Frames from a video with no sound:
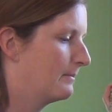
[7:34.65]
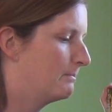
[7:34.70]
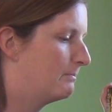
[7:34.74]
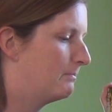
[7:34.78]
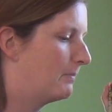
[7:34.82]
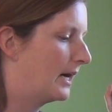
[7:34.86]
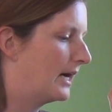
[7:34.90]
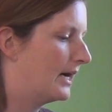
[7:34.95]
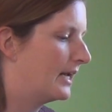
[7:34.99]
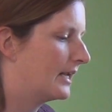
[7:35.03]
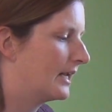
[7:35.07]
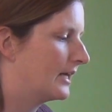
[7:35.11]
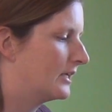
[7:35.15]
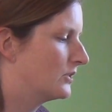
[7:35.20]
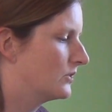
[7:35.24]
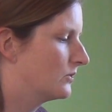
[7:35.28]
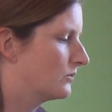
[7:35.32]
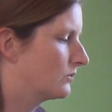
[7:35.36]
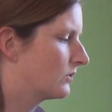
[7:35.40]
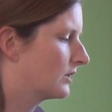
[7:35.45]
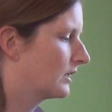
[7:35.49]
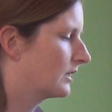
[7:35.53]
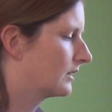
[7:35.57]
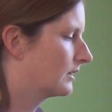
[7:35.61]
I
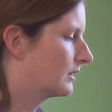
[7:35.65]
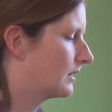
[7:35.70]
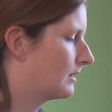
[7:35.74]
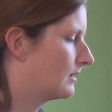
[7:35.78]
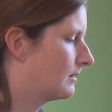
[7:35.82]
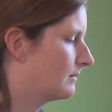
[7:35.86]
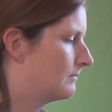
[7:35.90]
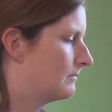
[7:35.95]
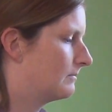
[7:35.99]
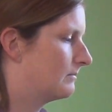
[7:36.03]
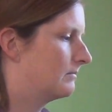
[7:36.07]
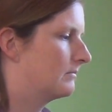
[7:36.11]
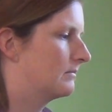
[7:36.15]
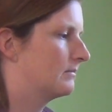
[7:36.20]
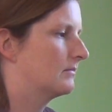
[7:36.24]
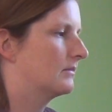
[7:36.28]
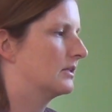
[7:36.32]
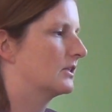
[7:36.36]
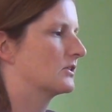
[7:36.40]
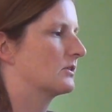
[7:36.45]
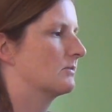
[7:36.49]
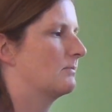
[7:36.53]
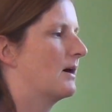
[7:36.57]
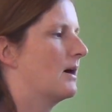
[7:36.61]
do think
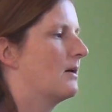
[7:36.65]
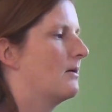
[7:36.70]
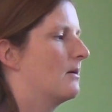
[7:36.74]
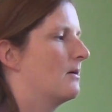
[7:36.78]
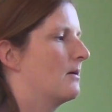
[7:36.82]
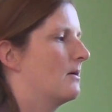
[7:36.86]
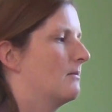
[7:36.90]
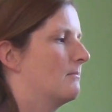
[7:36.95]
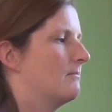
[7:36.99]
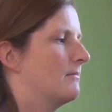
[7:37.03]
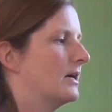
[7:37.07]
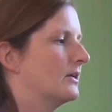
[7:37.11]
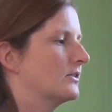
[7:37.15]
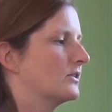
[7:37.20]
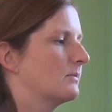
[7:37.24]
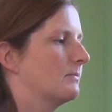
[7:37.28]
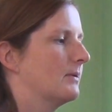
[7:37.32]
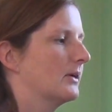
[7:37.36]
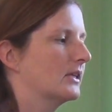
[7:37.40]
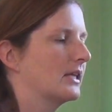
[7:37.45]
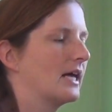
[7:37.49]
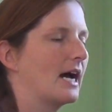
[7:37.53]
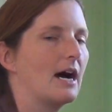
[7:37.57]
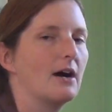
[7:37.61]
there's Mouse
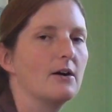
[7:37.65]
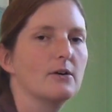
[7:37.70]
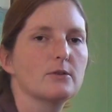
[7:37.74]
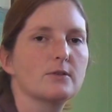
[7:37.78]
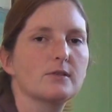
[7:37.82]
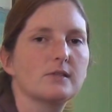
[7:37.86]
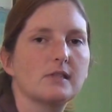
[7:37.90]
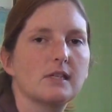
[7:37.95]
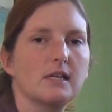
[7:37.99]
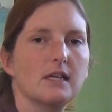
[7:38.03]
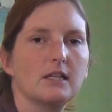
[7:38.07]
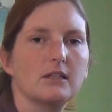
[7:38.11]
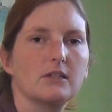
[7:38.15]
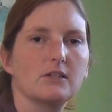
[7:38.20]
About the House.